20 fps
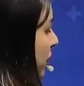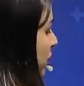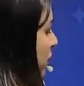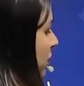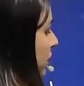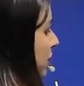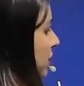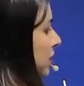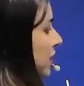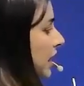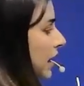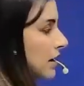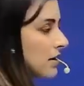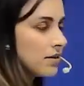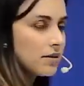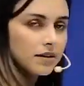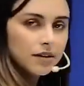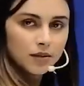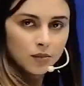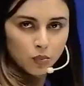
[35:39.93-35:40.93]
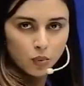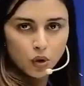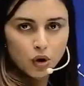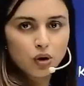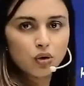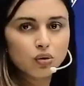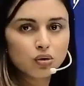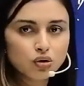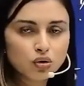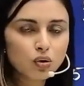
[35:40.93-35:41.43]
given the answer in
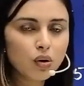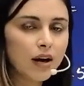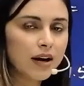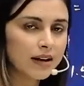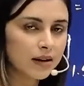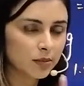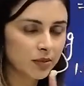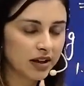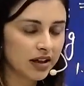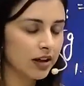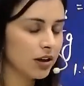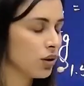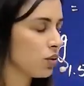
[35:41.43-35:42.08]
mod also. I am telling you